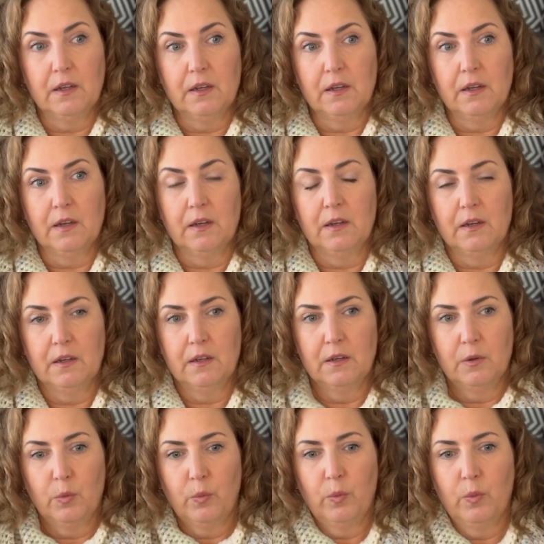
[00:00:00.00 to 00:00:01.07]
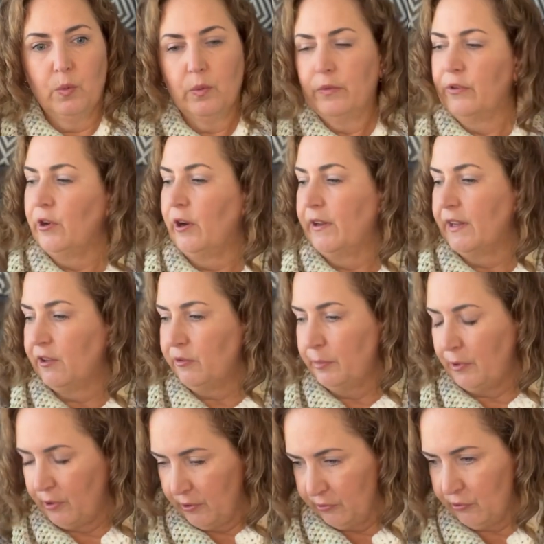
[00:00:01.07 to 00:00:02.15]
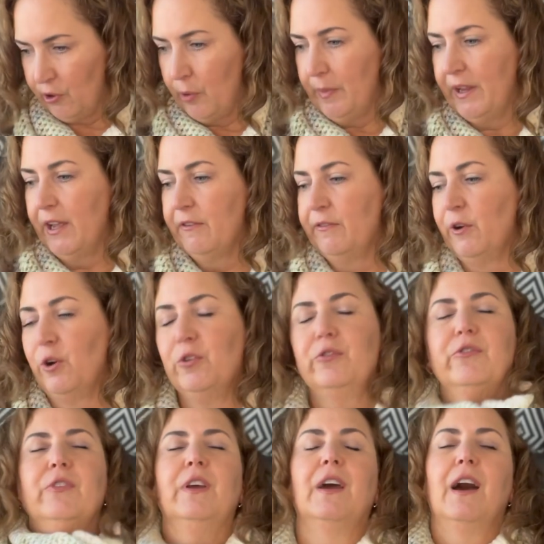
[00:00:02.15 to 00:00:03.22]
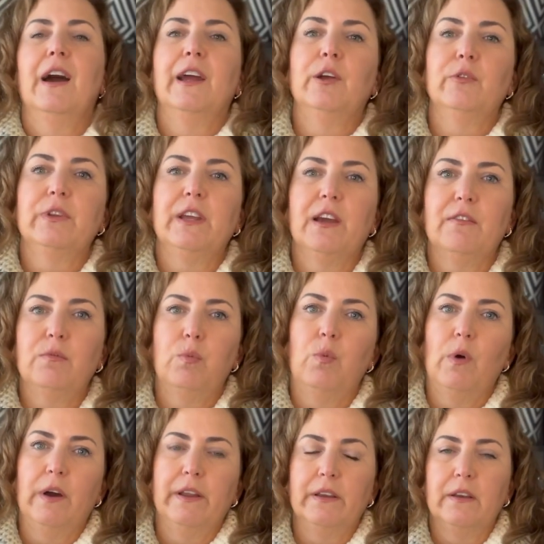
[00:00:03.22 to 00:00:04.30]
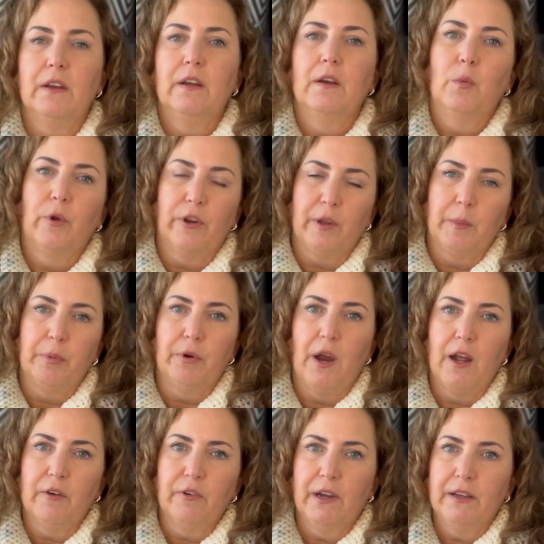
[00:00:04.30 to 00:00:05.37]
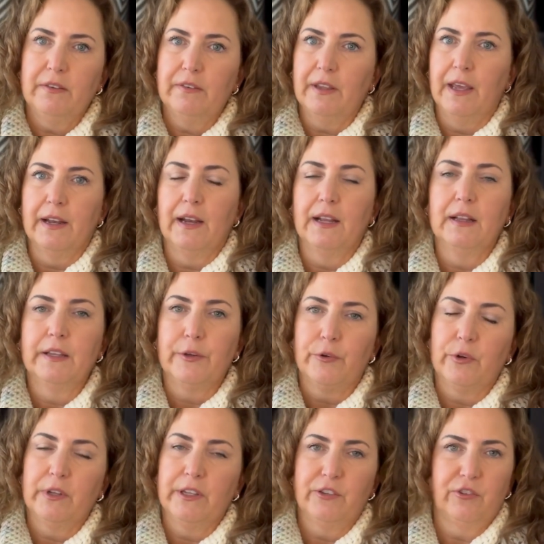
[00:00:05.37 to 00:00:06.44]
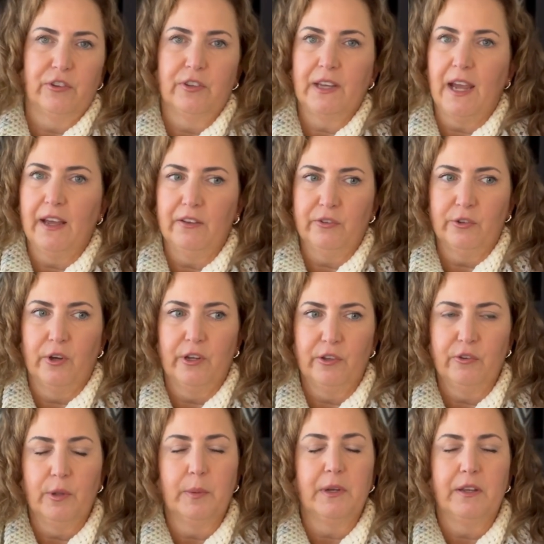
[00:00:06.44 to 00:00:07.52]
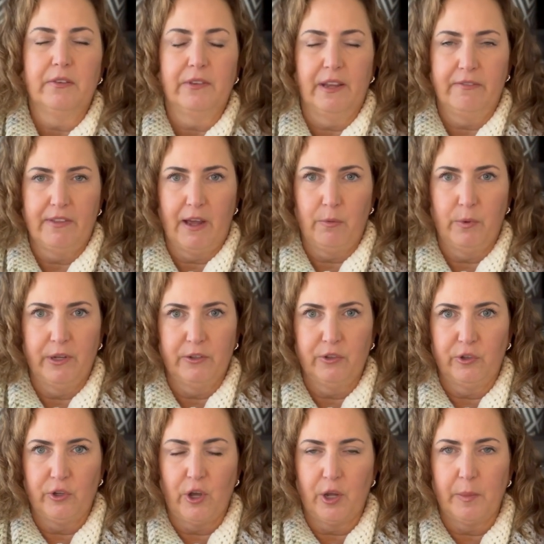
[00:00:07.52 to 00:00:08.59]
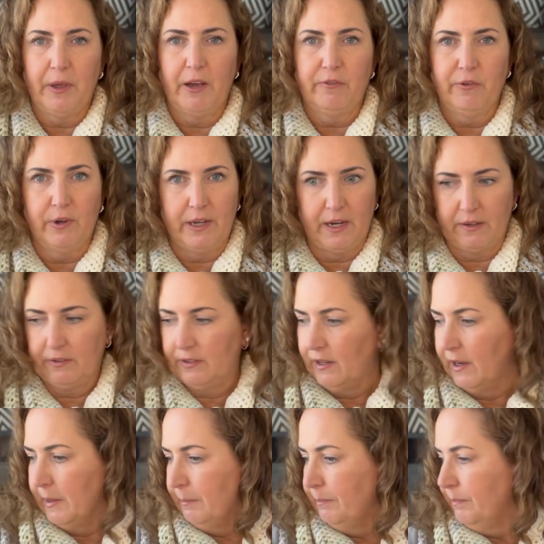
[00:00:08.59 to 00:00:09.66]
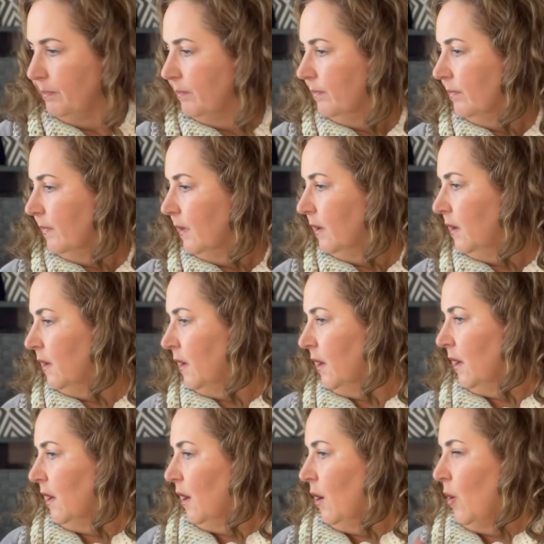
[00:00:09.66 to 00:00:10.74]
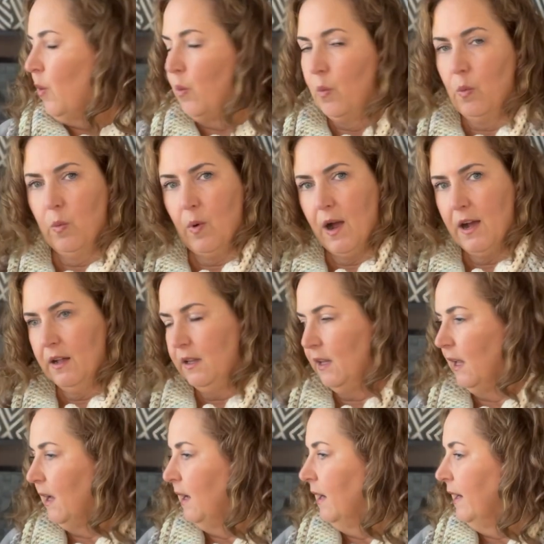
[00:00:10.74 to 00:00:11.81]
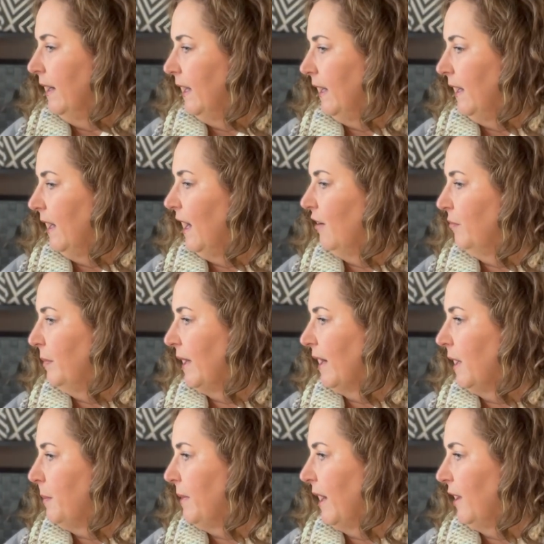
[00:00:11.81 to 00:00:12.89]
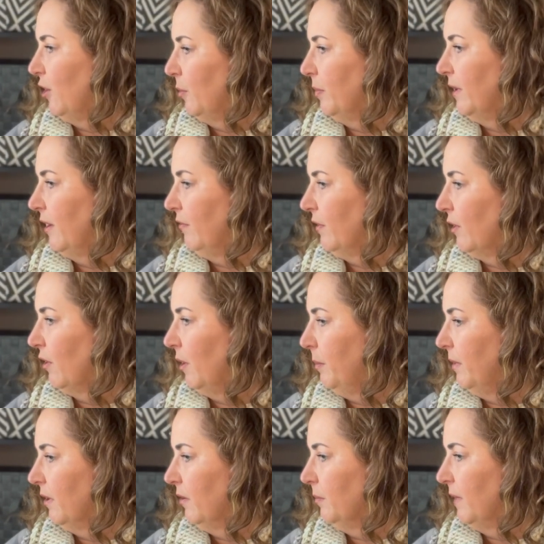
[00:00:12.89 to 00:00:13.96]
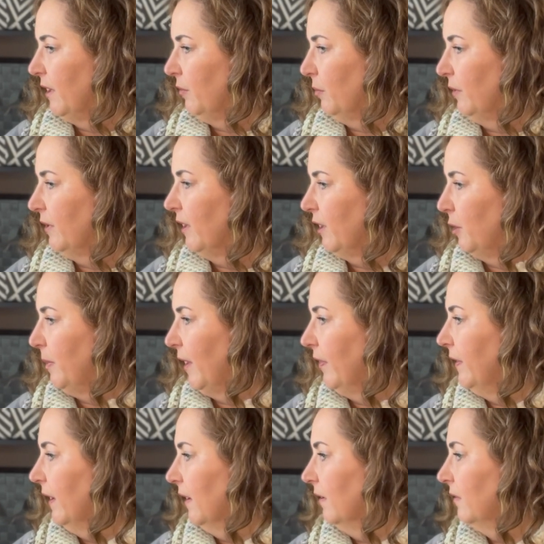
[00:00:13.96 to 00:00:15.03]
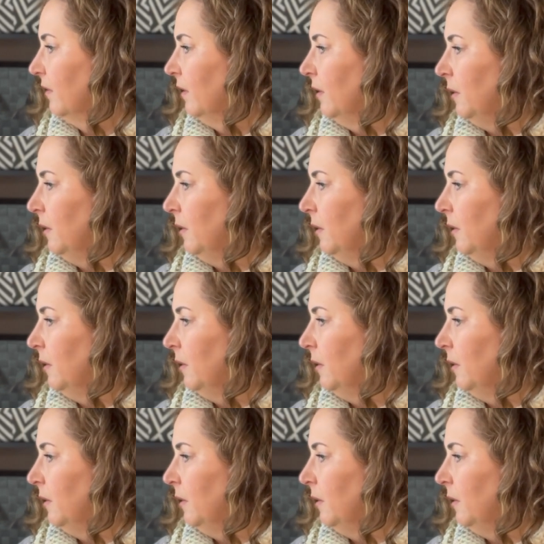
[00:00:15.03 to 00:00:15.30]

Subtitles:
Those are all my FOs. I only have one work in progress, and I literally just cast on. So I'm going to save that one to talk about for next time. While I have my iPad open, I figure I might as well tell you about this.